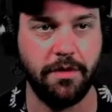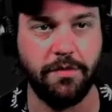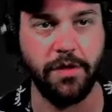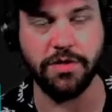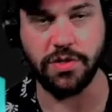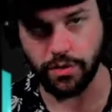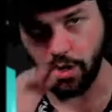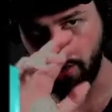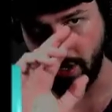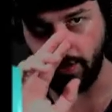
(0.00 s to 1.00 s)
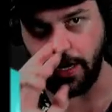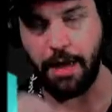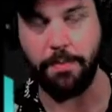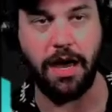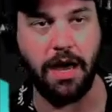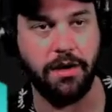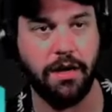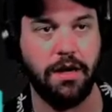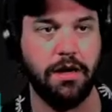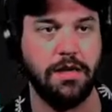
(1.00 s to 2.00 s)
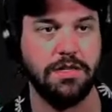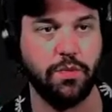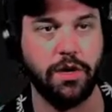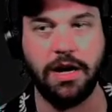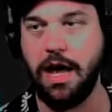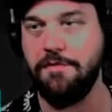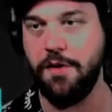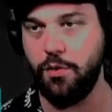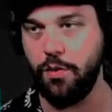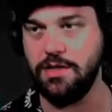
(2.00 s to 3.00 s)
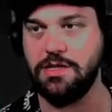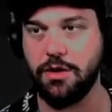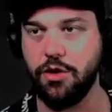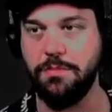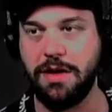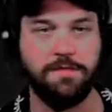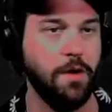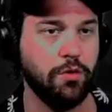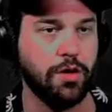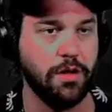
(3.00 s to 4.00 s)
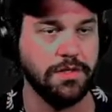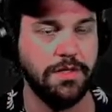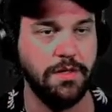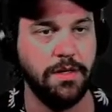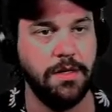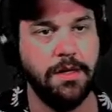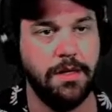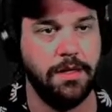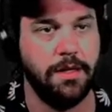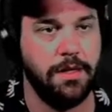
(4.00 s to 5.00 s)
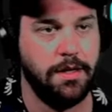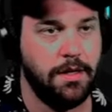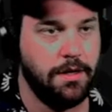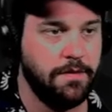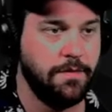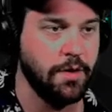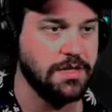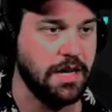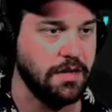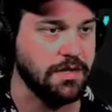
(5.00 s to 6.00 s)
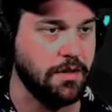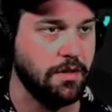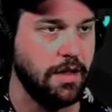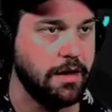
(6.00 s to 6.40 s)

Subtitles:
For those who don't know, an iPod is what an iPhone was that couldn't make phone calls. 40 seconds on the clock.